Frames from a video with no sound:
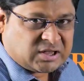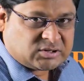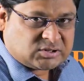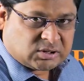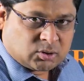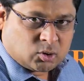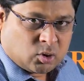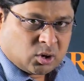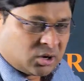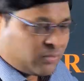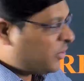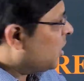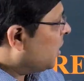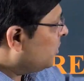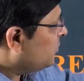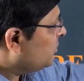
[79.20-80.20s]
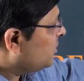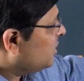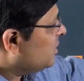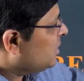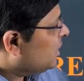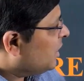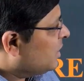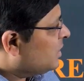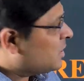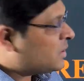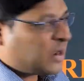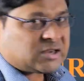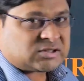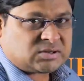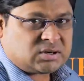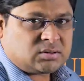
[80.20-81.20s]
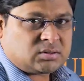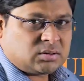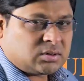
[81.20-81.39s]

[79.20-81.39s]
lecture, overview of international